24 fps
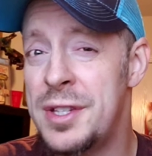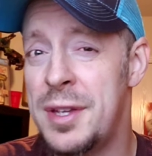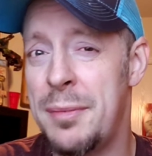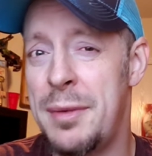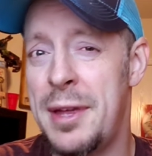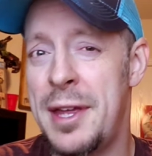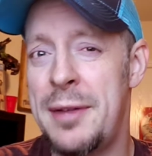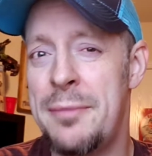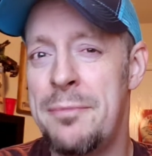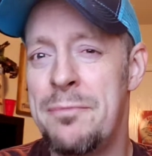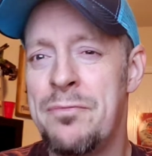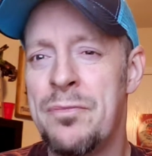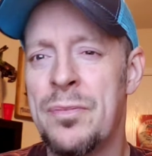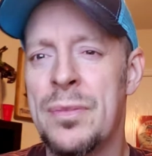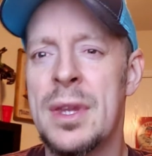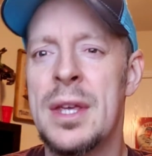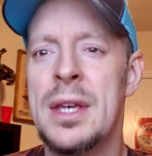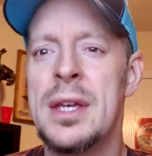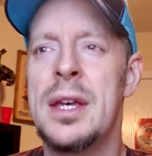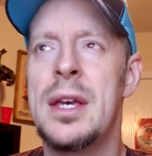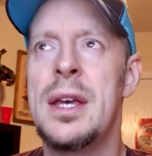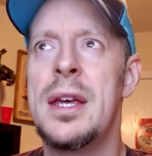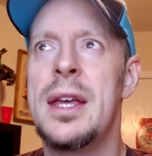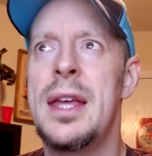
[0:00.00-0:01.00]
to me
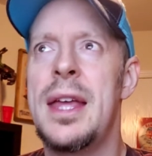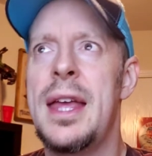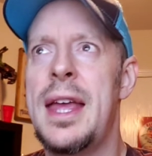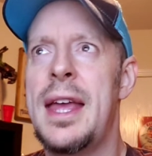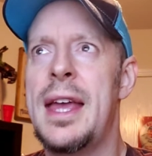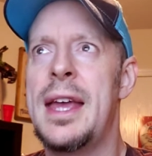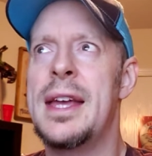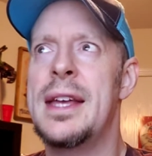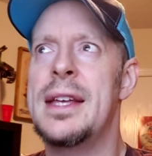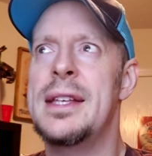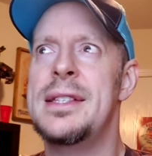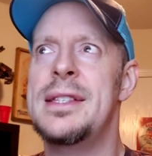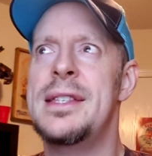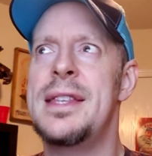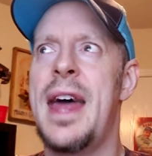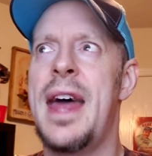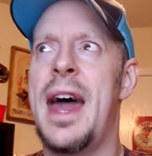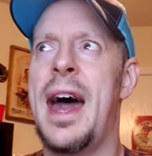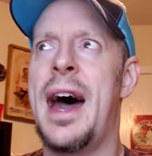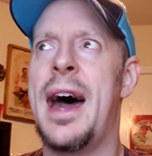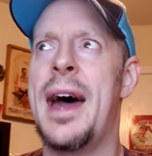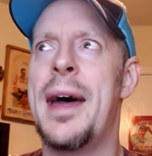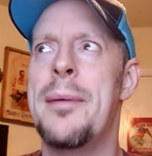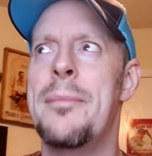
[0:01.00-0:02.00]
is
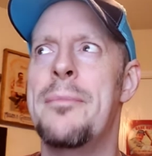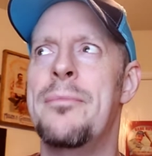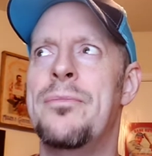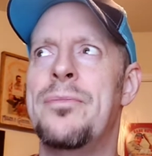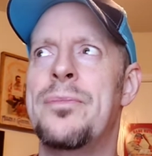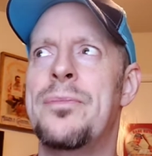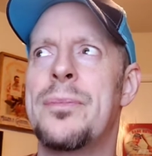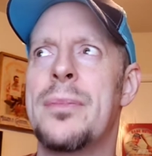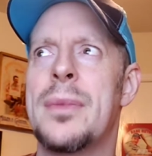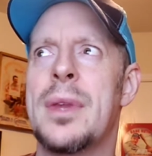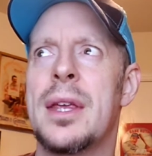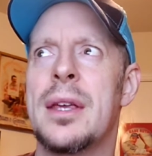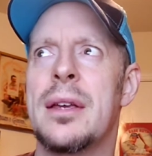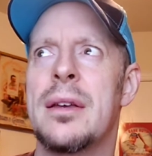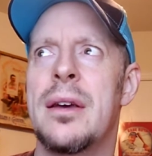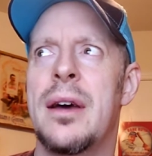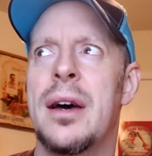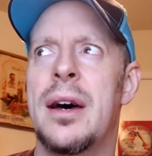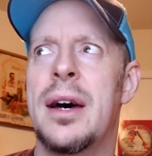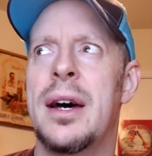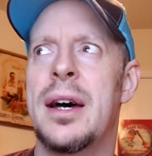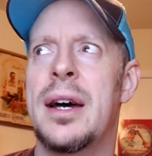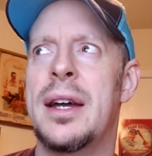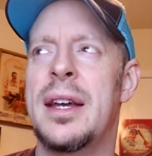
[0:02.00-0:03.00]
that
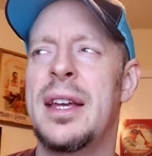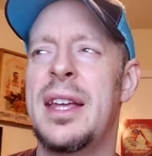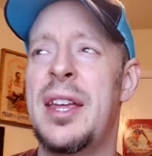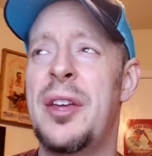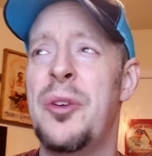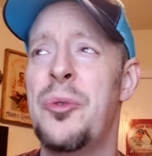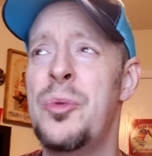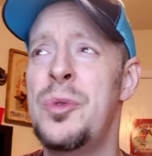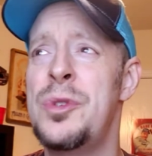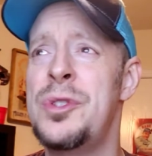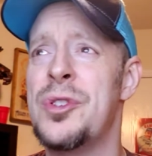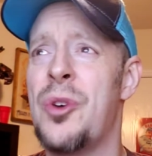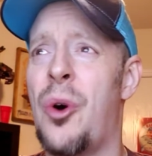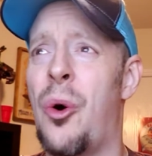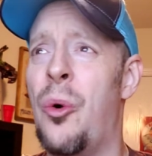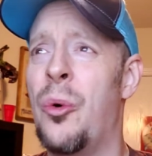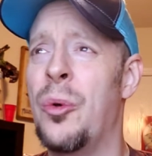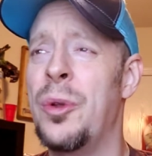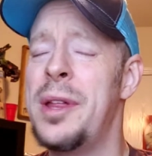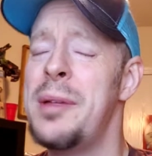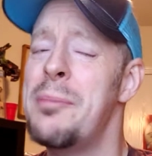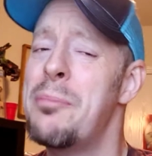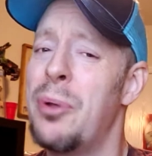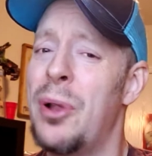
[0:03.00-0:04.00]
he was
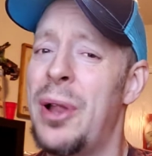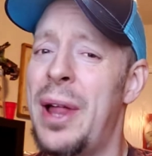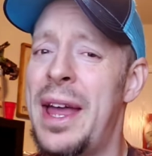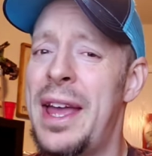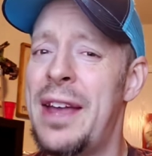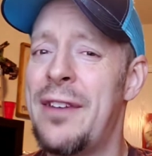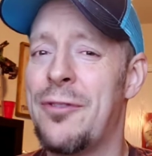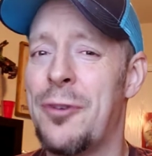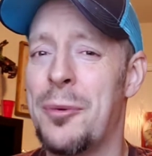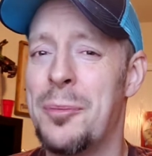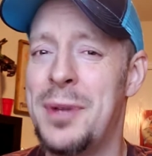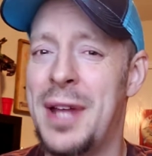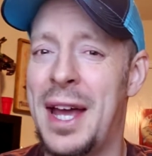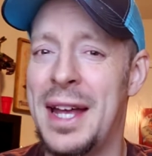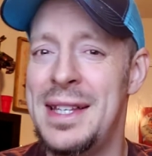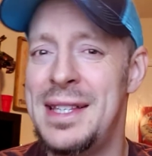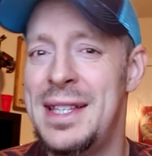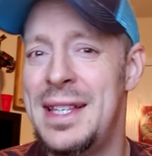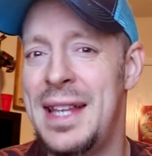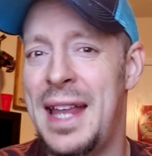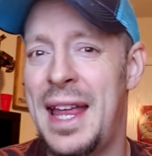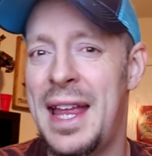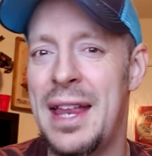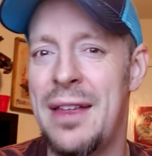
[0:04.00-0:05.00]
only playing from
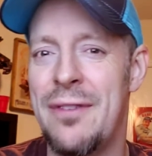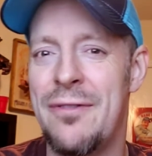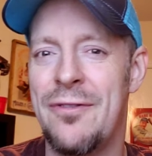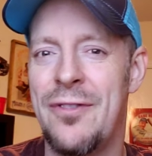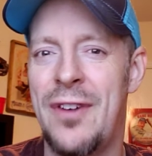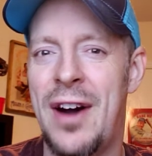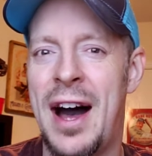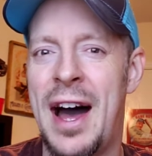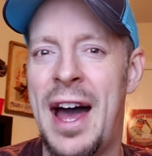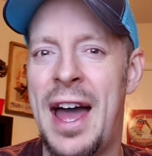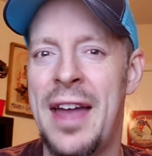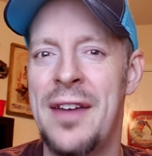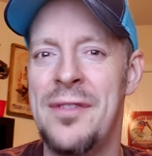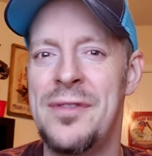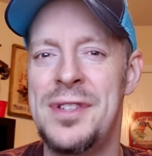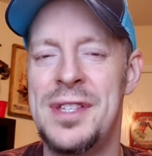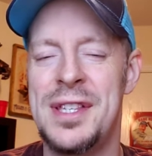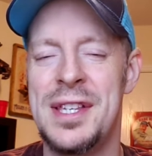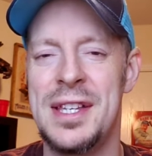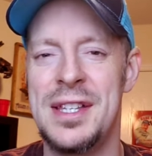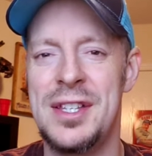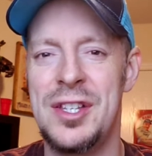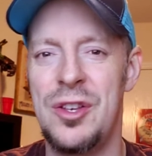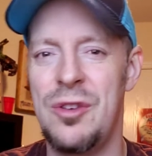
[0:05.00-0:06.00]
1985
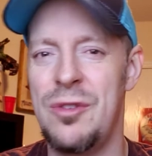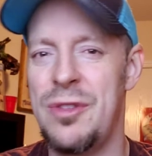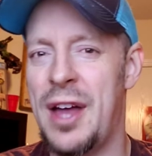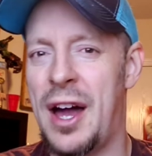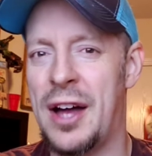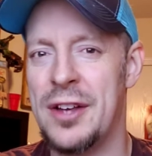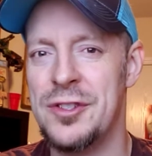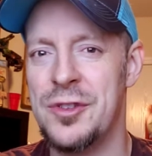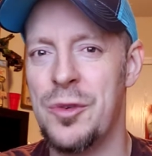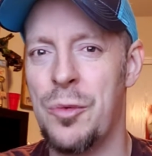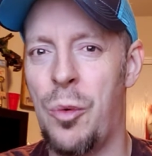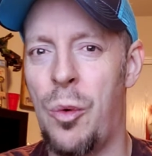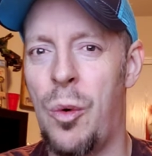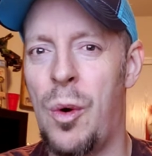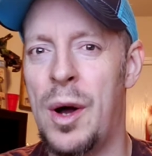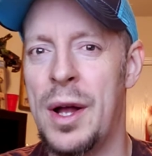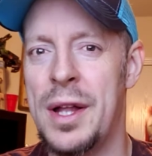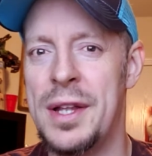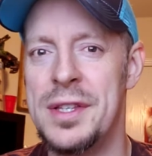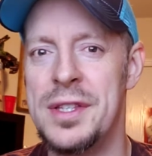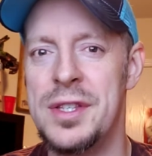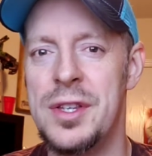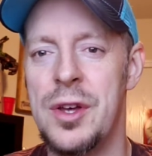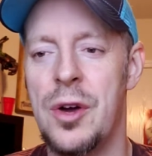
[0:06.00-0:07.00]
to
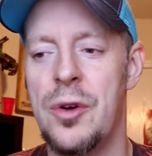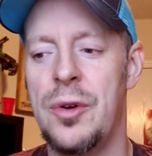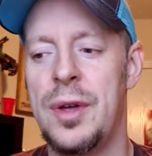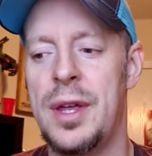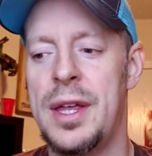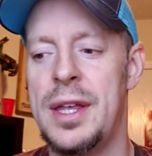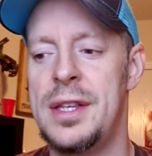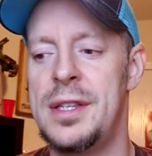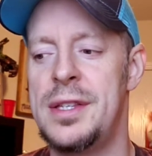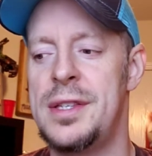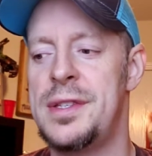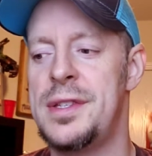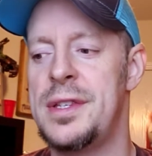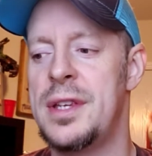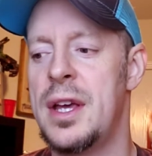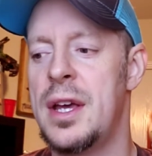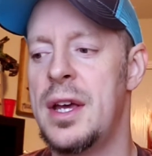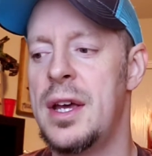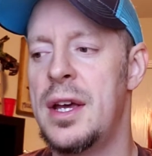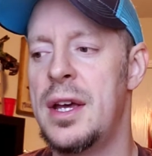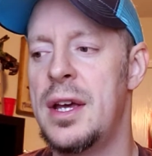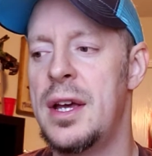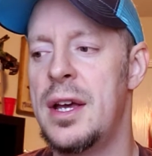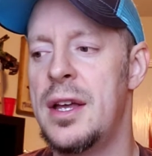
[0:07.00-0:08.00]
2001. So
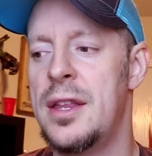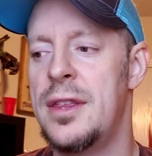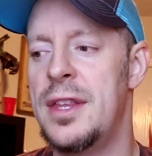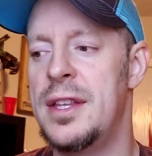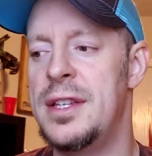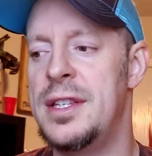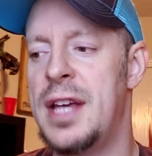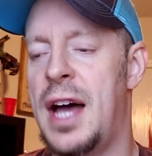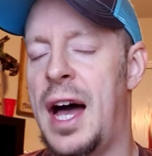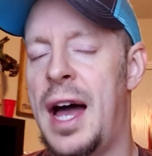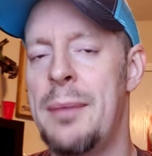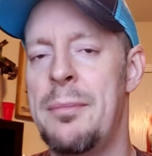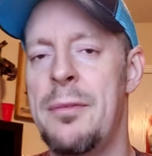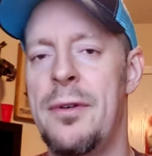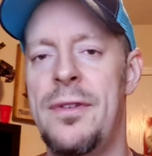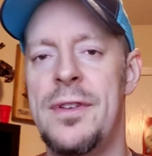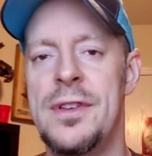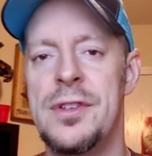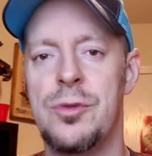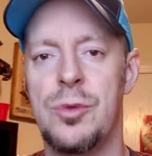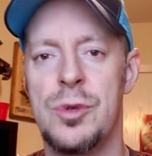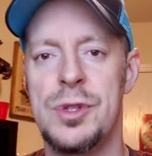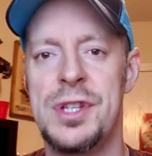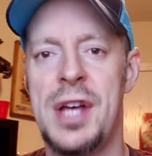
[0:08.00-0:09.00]
the time of
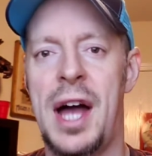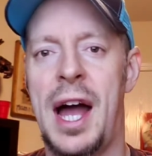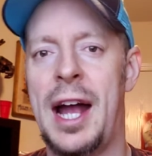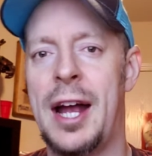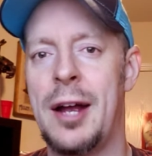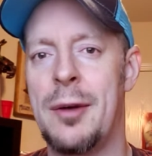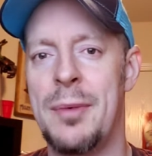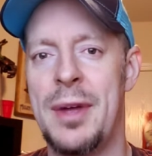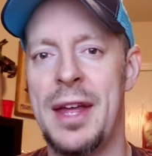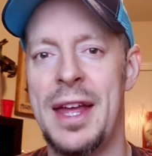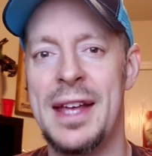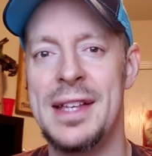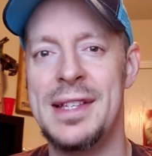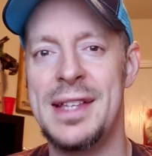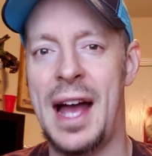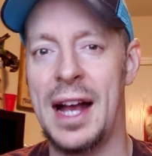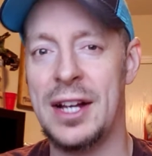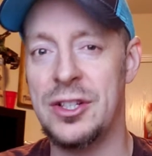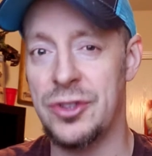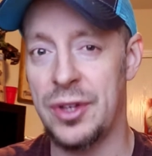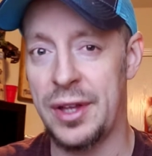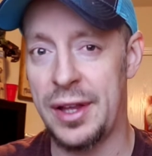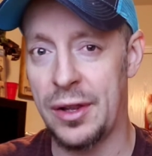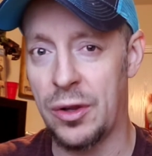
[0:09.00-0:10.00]
his retirement is
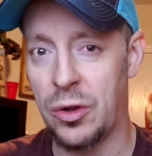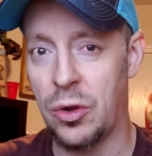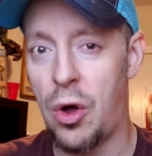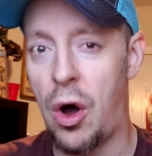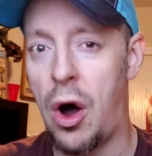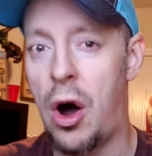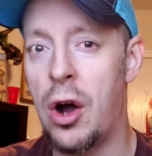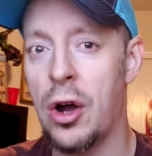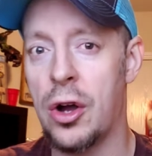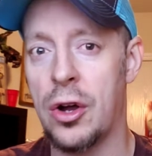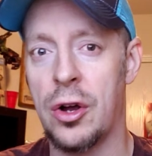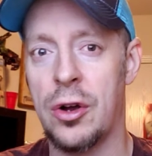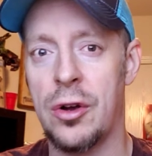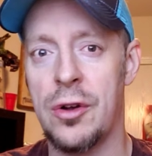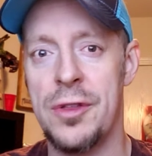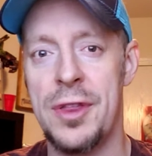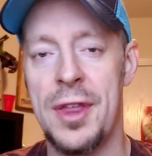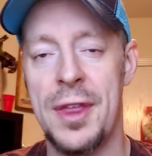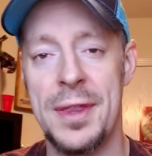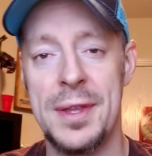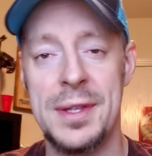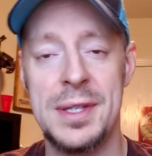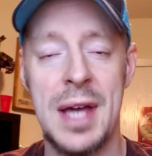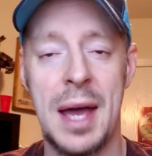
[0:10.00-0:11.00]
actually longer
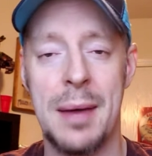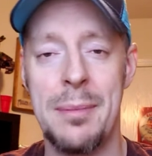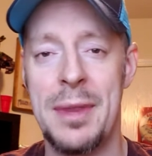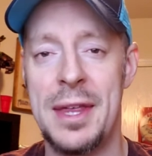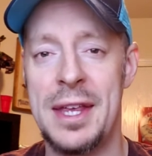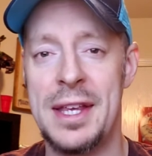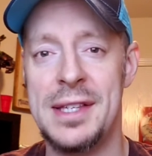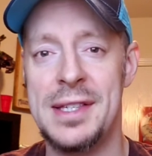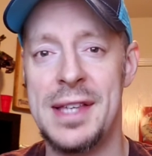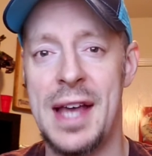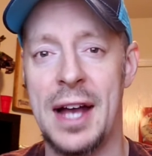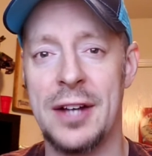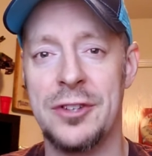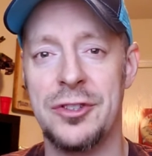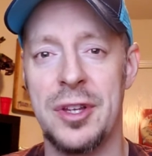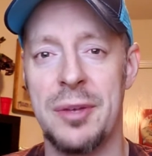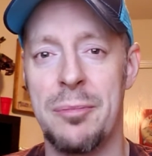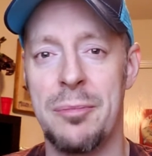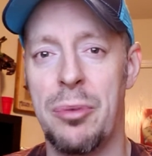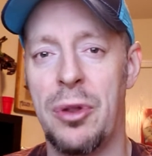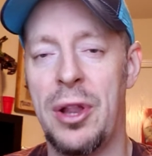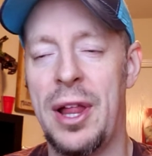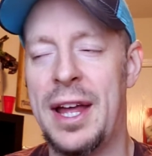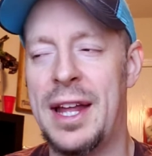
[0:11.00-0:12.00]
than the time that he's
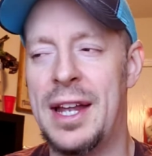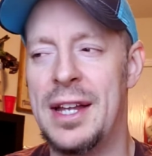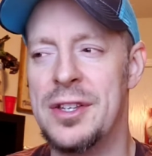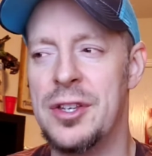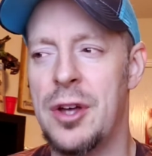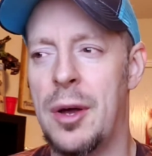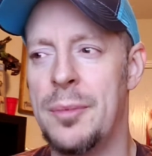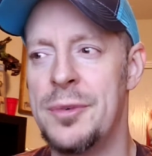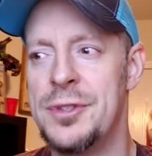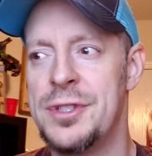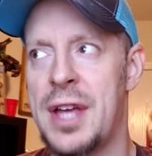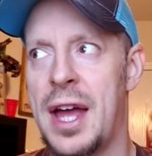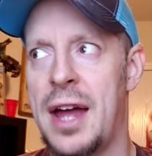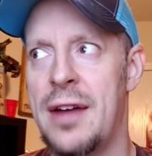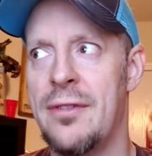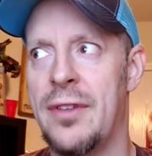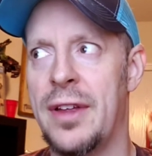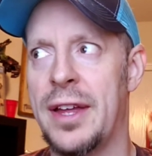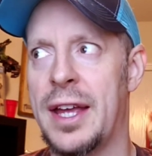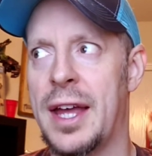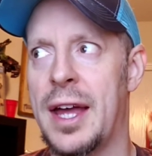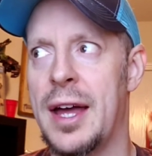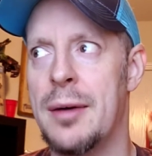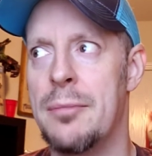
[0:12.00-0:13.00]
actually played. It's almost kind of
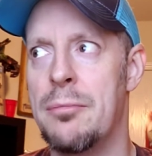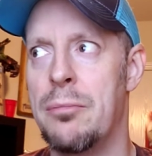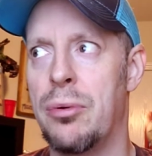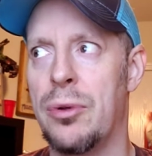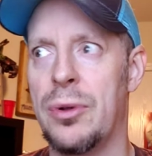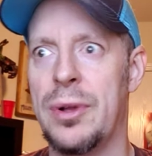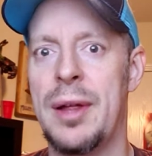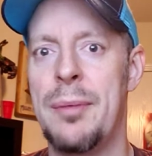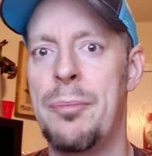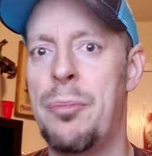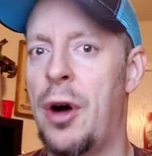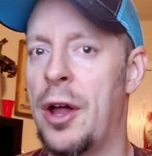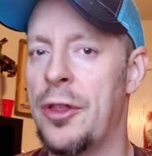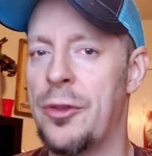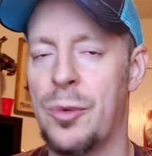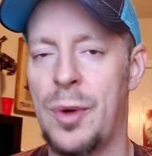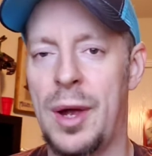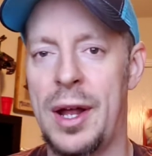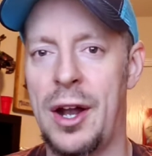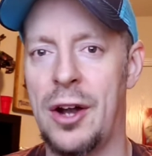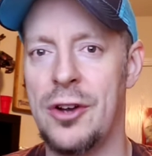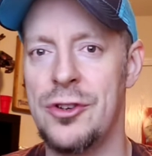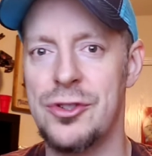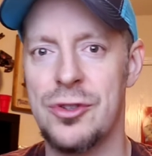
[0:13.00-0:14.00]
like a blip on the
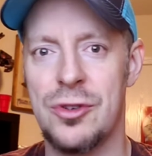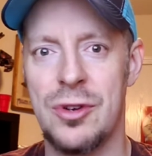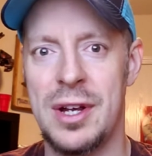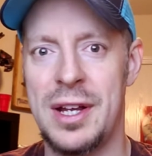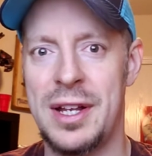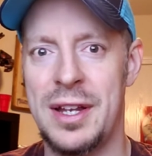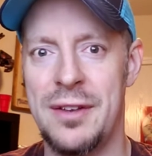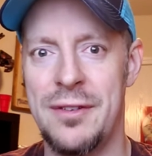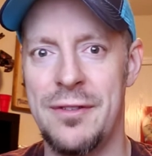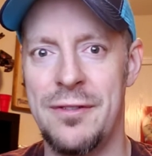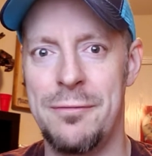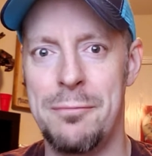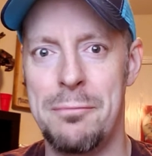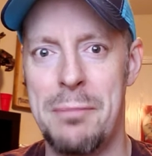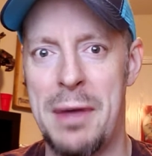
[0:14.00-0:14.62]
radar screen of